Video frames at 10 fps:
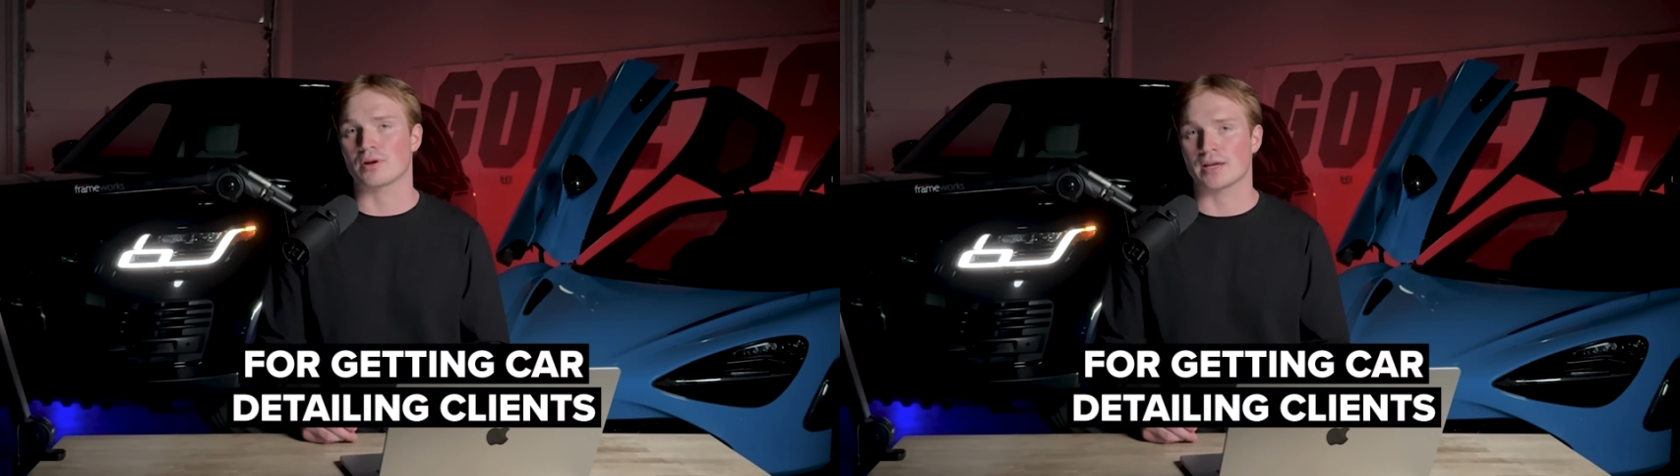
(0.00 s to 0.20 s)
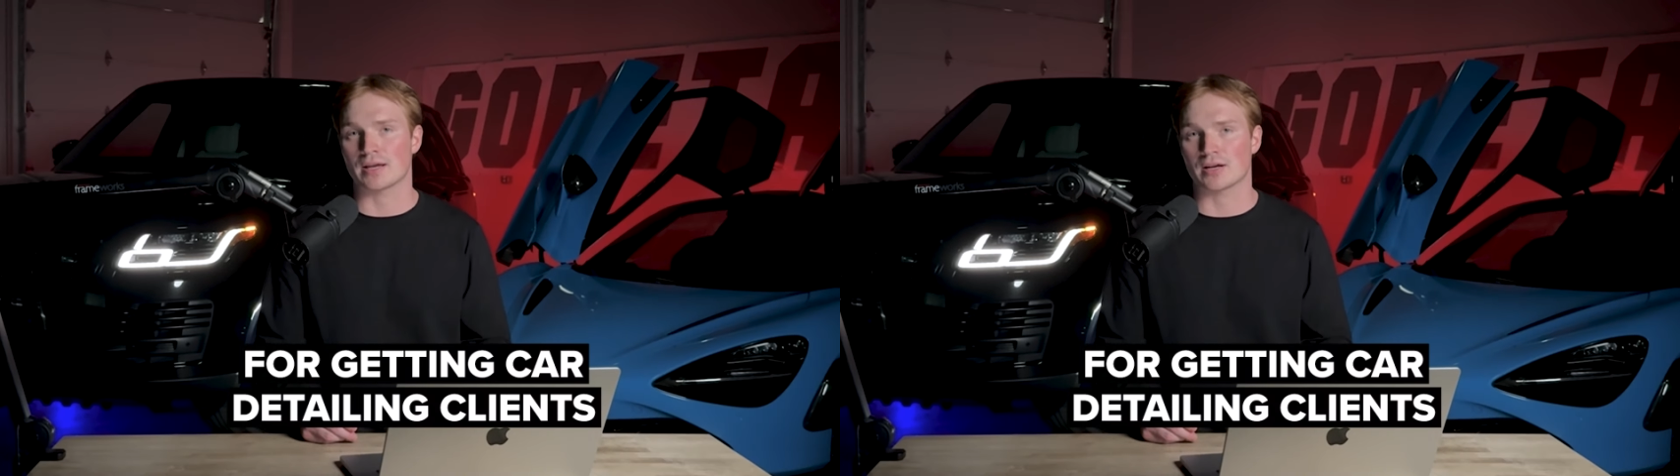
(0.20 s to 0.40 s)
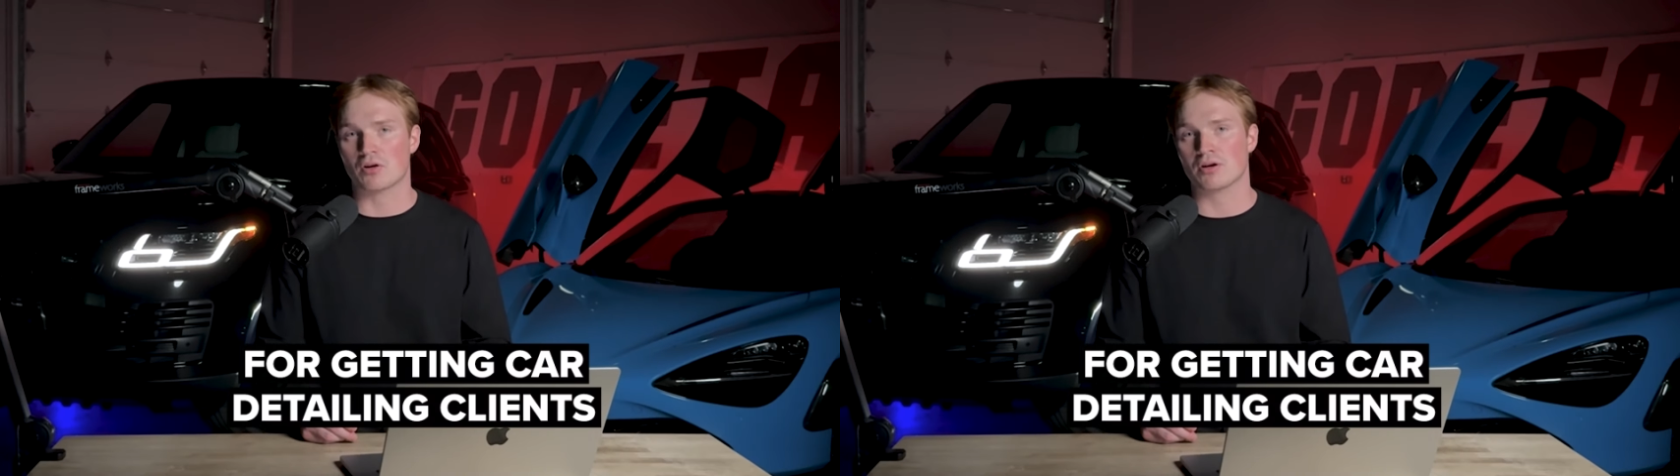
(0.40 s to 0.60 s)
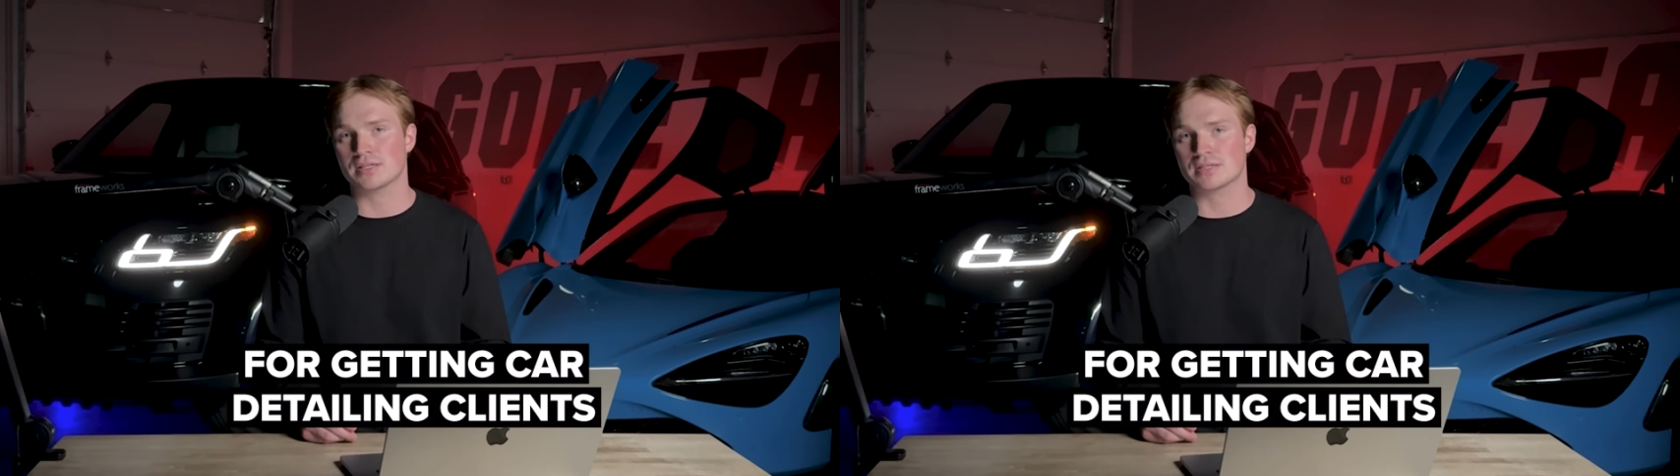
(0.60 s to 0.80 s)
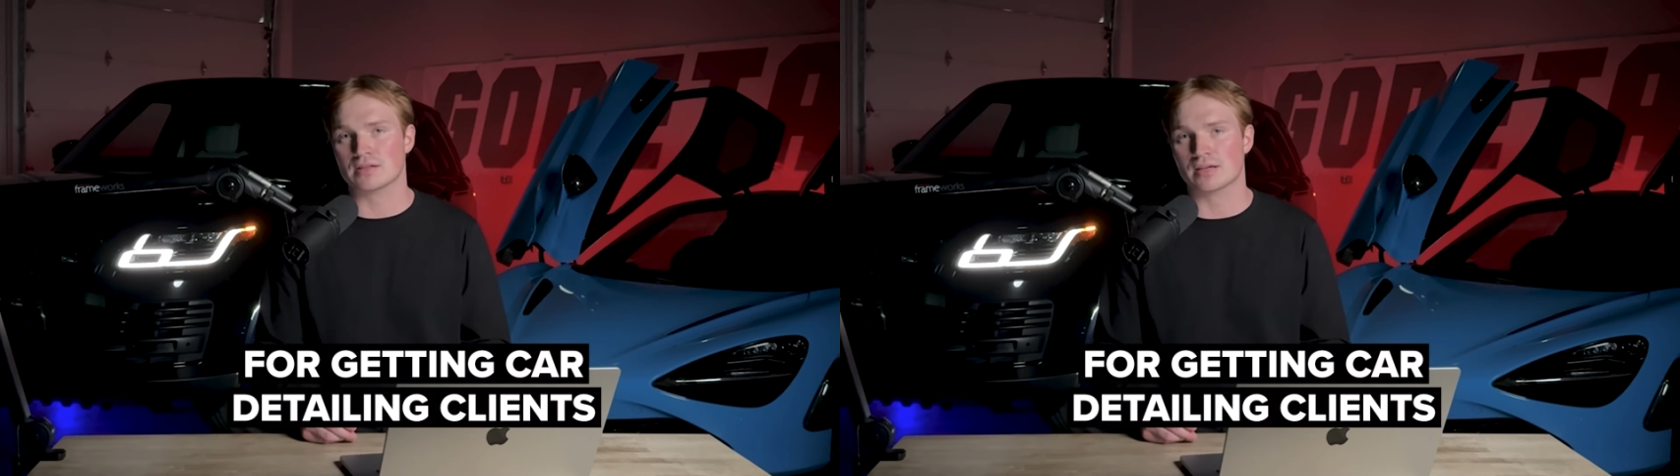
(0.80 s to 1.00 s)
getting car
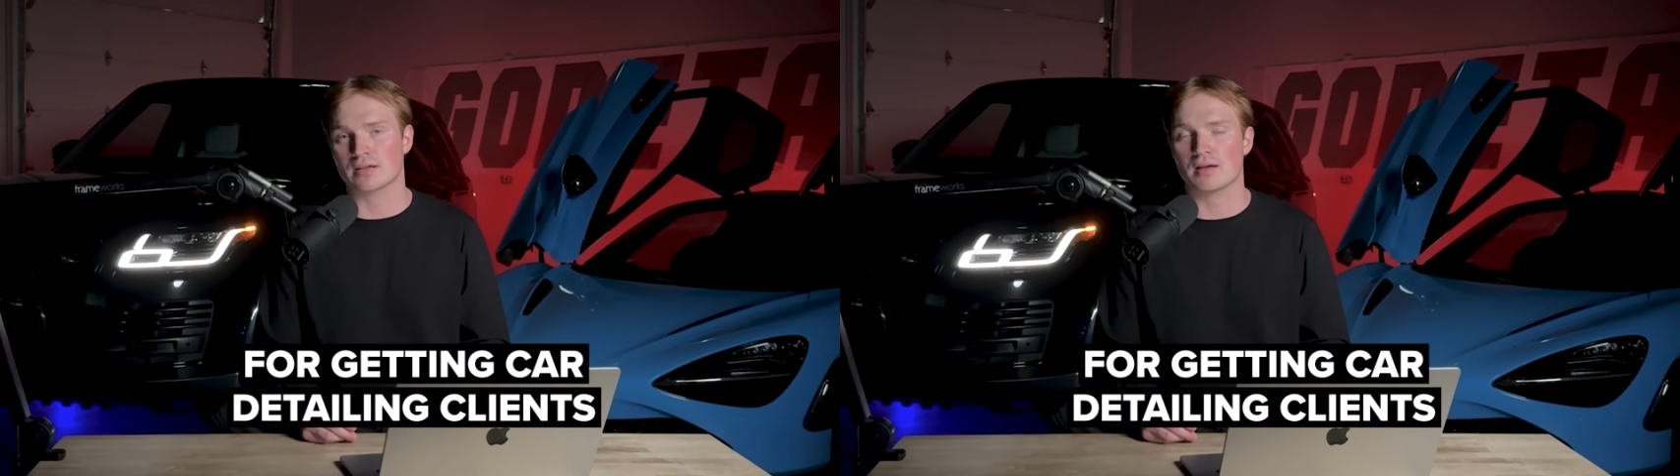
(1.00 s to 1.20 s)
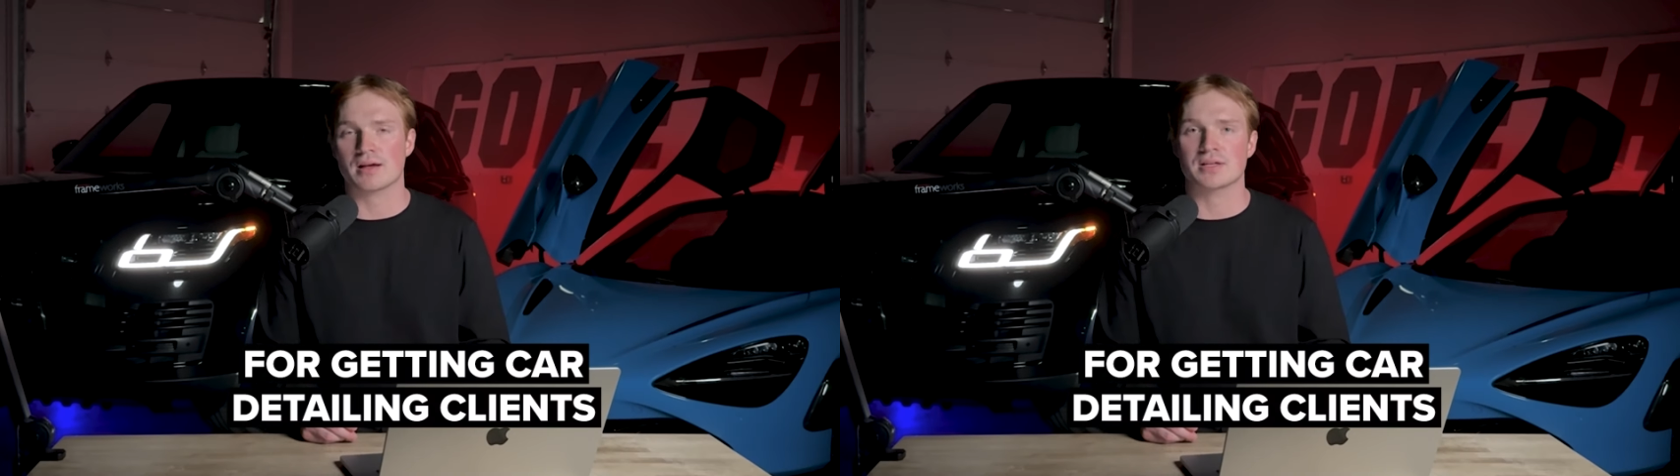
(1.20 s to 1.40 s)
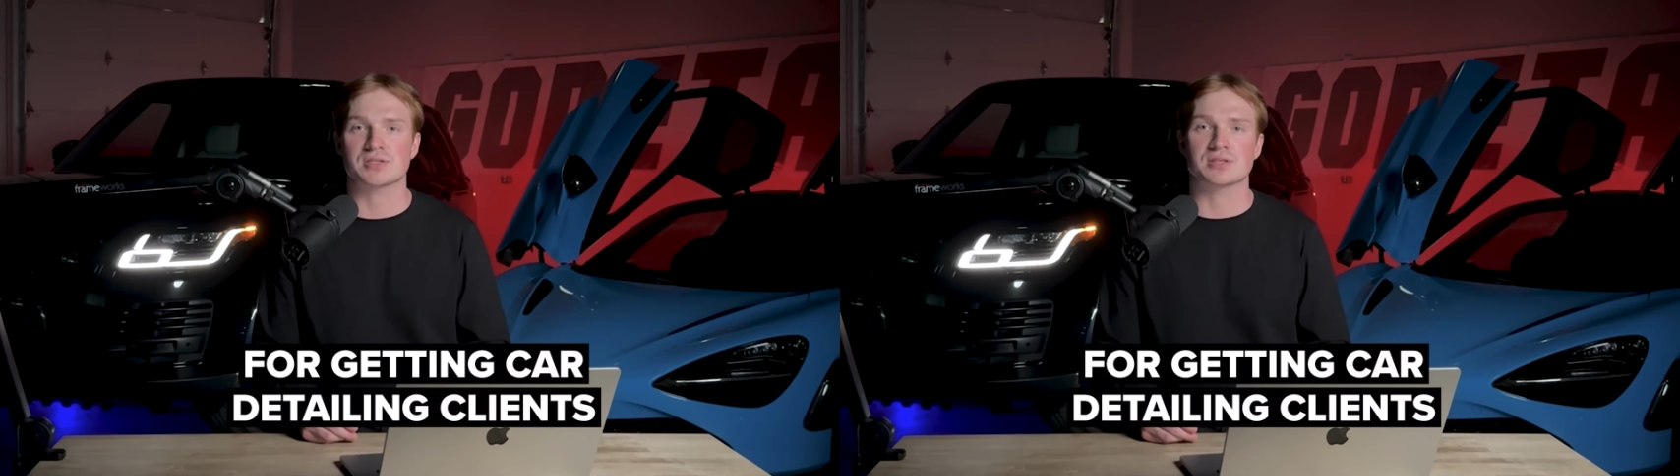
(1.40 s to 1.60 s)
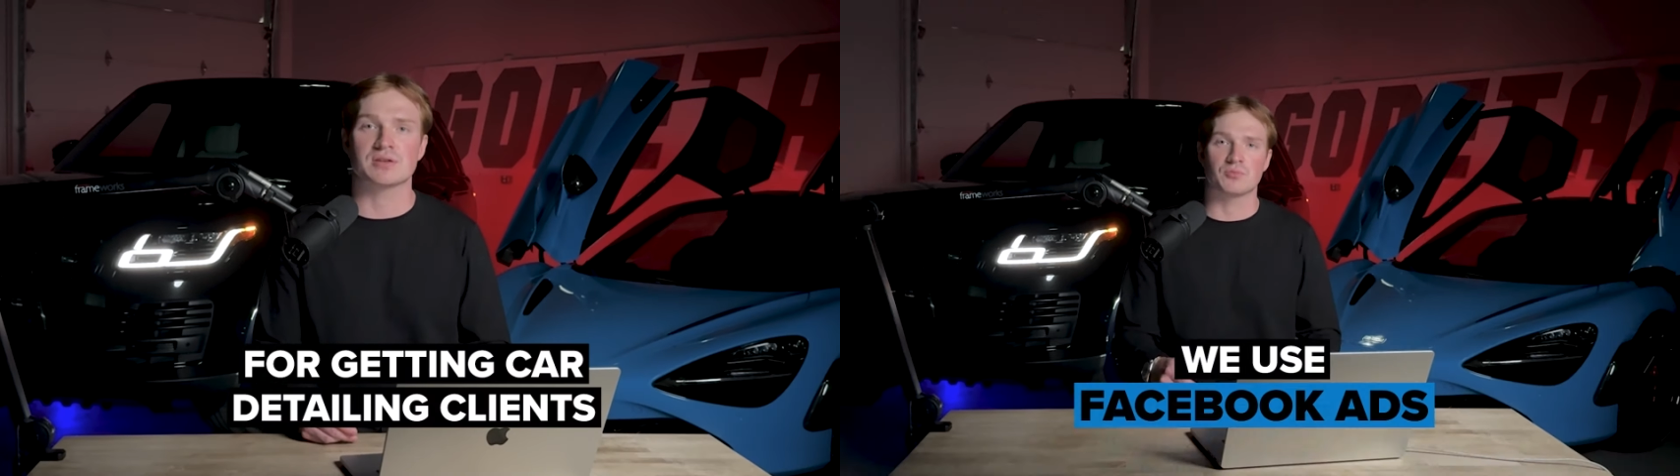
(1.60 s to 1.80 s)
detailing clients.